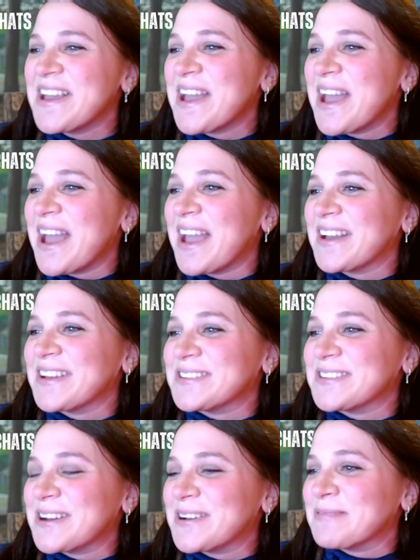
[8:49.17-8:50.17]
And
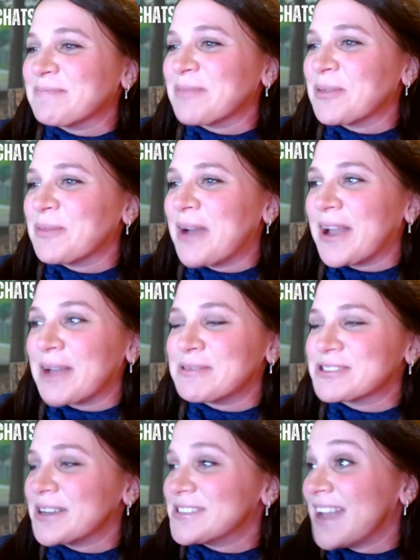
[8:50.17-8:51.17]
I kept
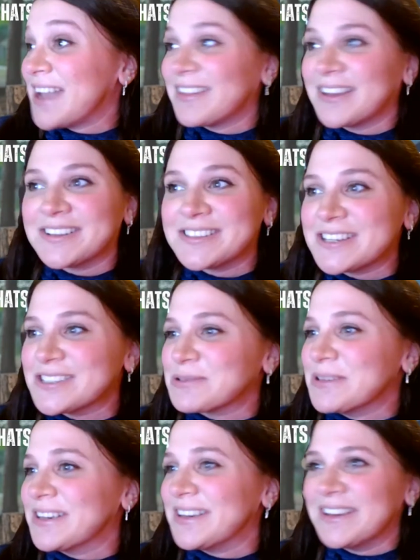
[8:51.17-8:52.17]
just saying like, let's get
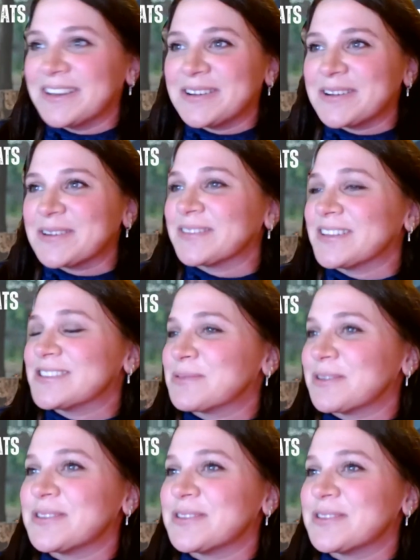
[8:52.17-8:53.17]
squeaky, you know, that's one
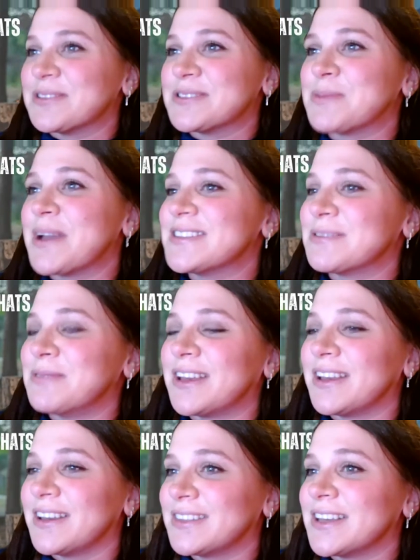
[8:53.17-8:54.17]
of those ways that we can
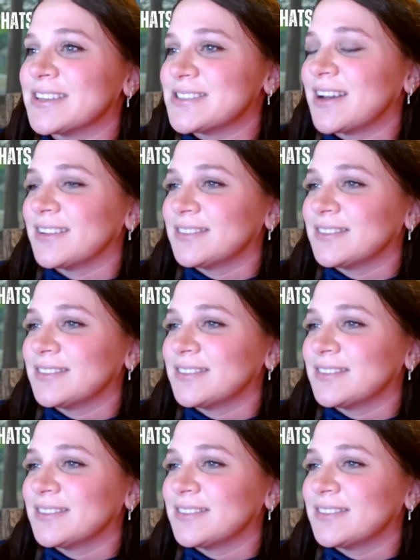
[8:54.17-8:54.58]
get things done.